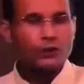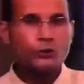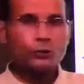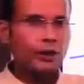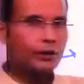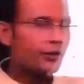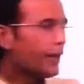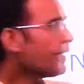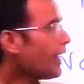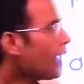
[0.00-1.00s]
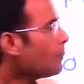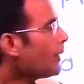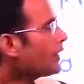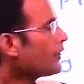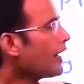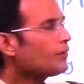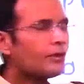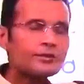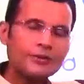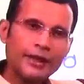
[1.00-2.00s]
to attain and maintain
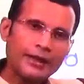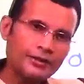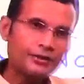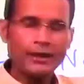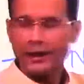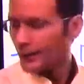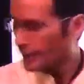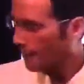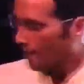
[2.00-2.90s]
the steady state,